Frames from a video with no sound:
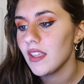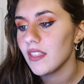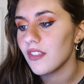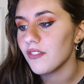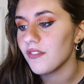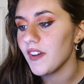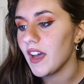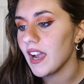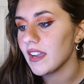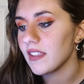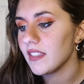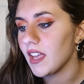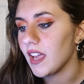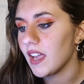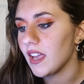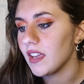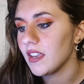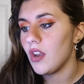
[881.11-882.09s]
The fact
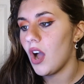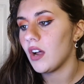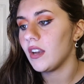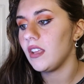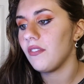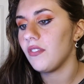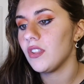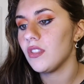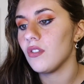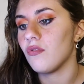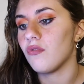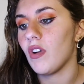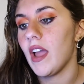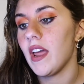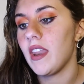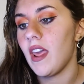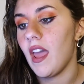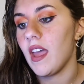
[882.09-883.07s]
that not even the
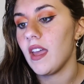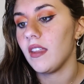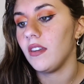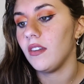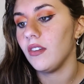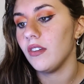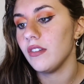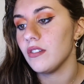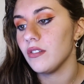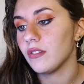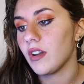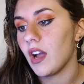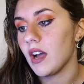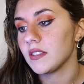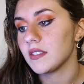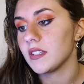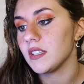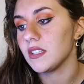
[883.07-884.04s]
redhead knew
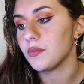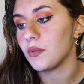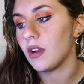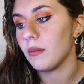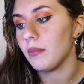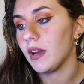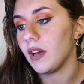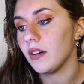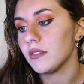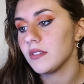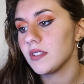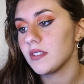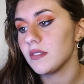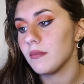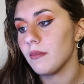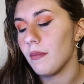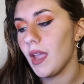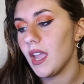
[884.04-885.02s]
Katsuki's
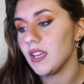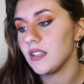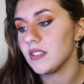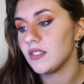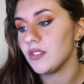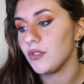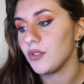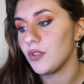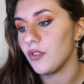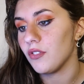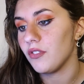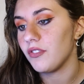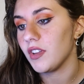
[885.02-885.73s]
whereabouts made Izuku